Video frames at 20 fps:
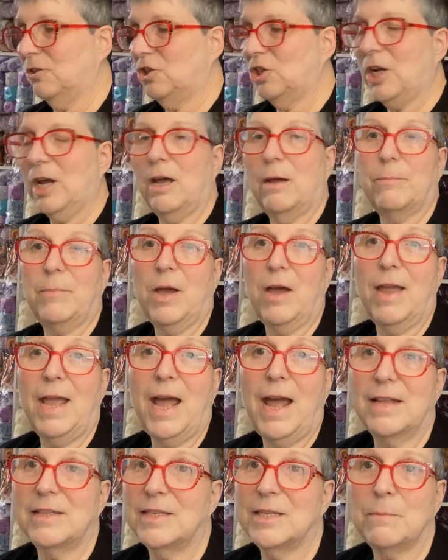chap. I
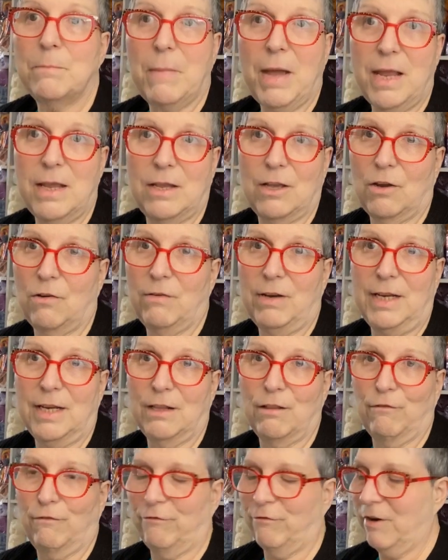had to make her a
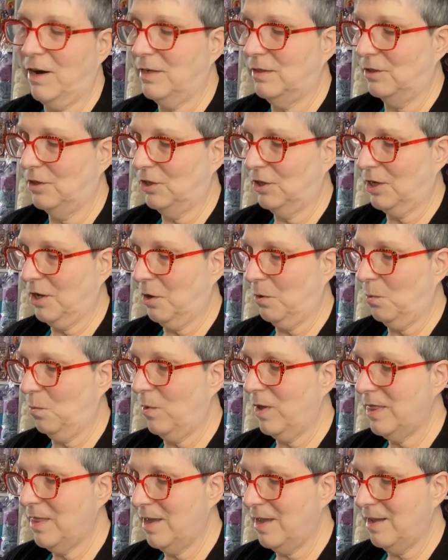little friend to go
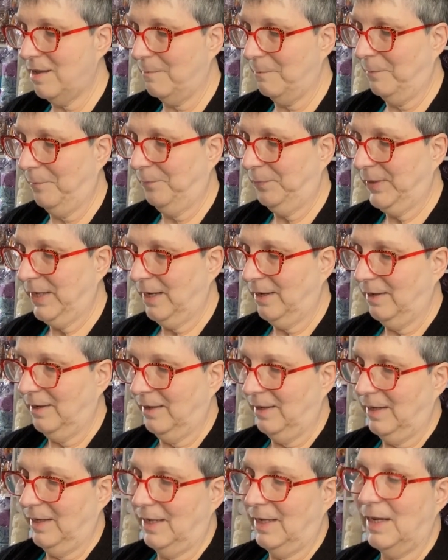with it.
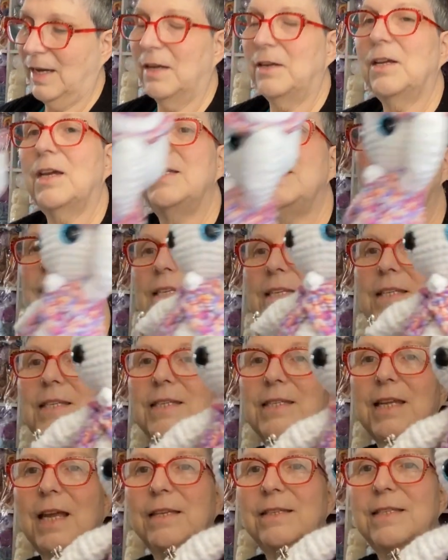And I did a
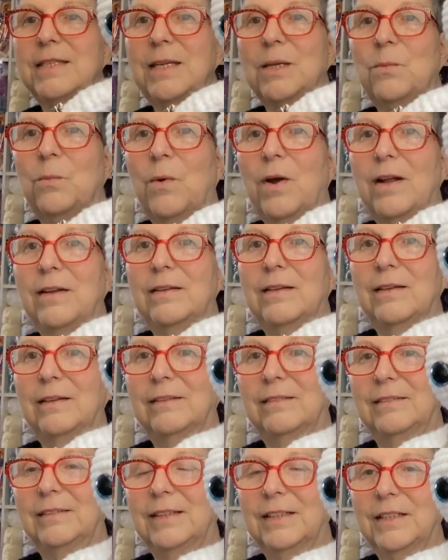standing one.
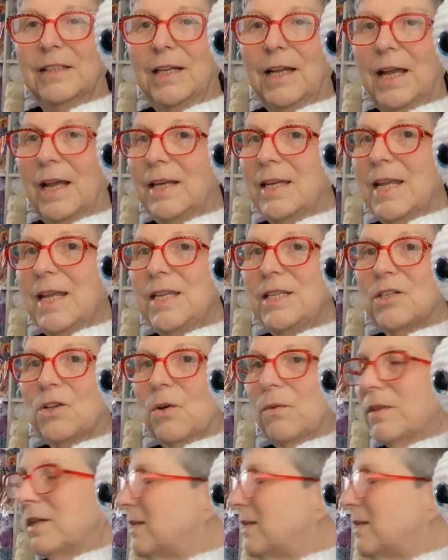And he's got the